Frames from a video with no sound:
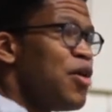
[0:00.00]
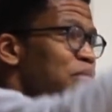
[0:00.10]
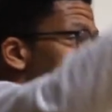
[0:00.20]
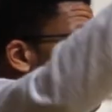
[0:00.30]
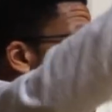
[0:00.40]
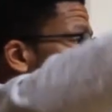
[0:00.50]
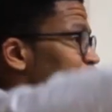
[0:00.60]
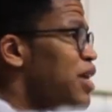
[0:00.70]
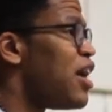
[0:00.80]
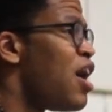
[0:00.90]
black bodies
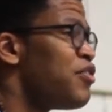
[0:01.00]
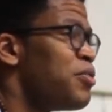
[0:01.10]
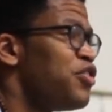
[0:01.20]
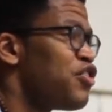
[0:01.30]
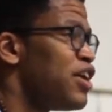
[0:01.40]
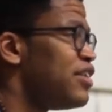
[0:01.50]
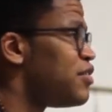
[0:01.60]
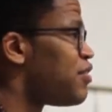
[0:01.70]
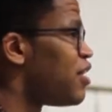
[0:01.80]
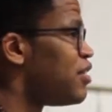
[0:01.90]
being hung from trees in
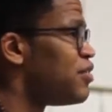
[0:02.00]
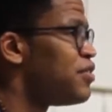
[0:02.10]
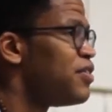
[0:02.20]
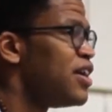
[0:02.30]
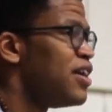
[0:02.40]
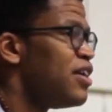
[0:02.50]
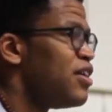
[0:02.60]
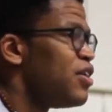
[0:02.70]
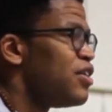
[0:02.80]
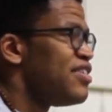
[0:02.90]
front of
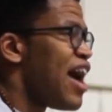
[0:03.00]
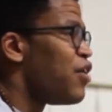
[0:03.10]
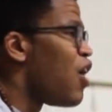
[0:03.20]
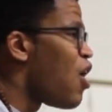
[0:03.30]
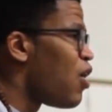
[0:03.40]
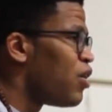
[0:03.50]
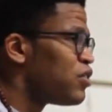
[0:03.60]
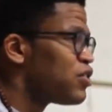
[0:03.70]
town halls,